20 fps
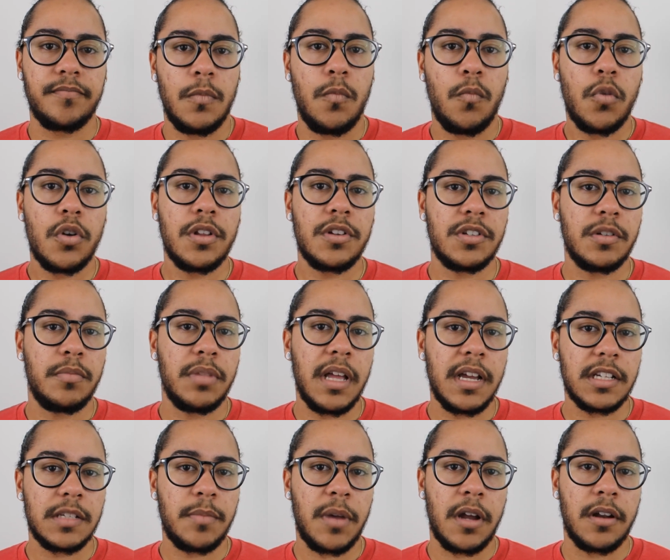Where there's a
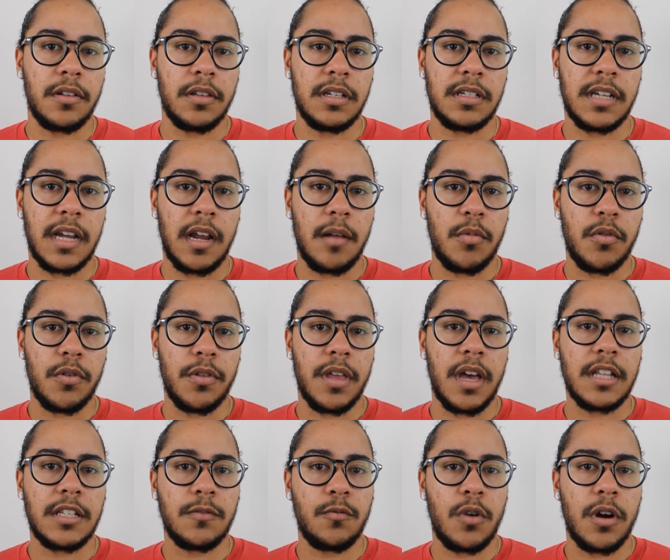blank spot on the table,
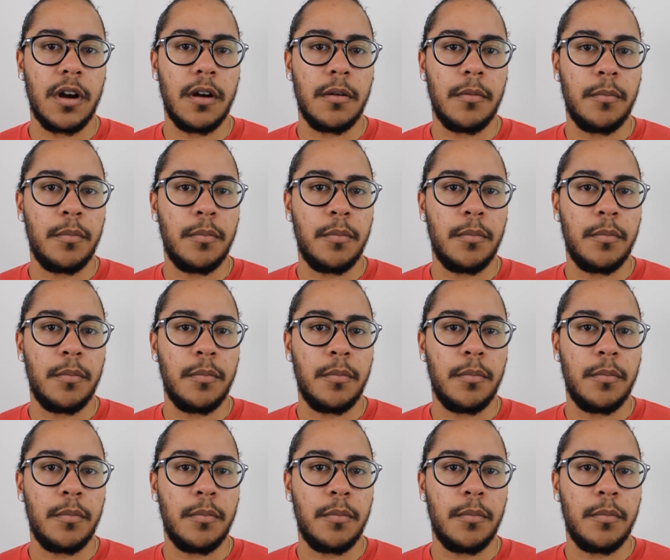that's where